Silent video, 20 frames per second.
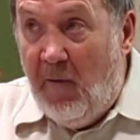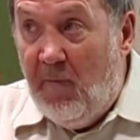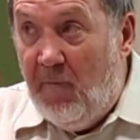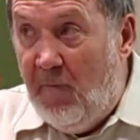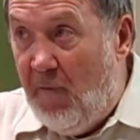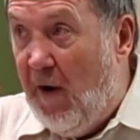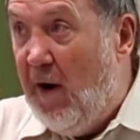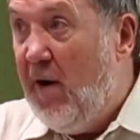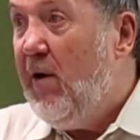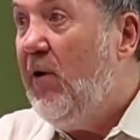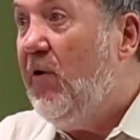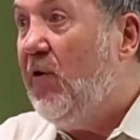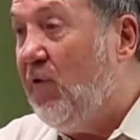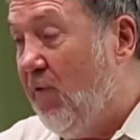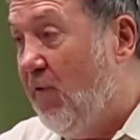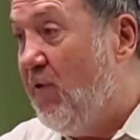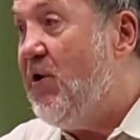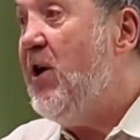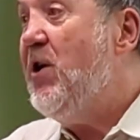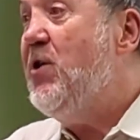very
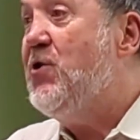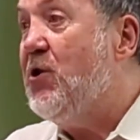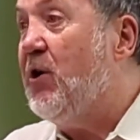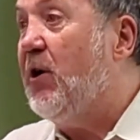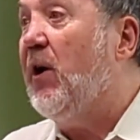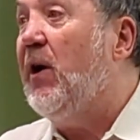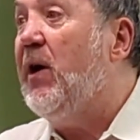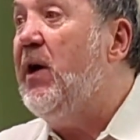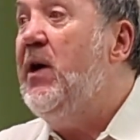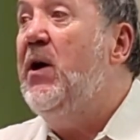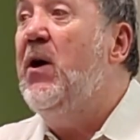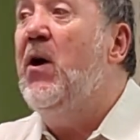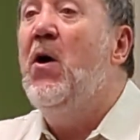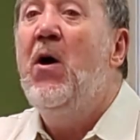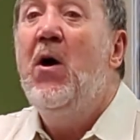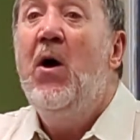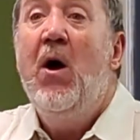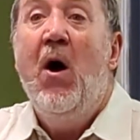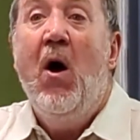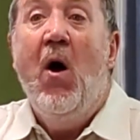strategically
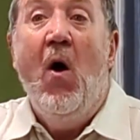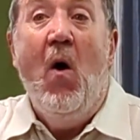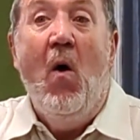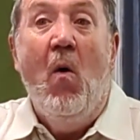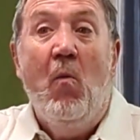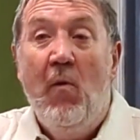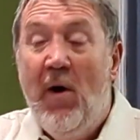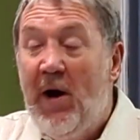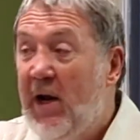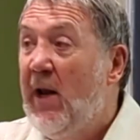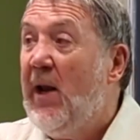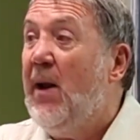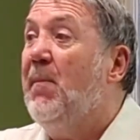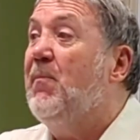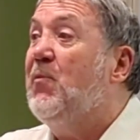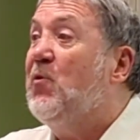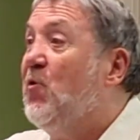we're going to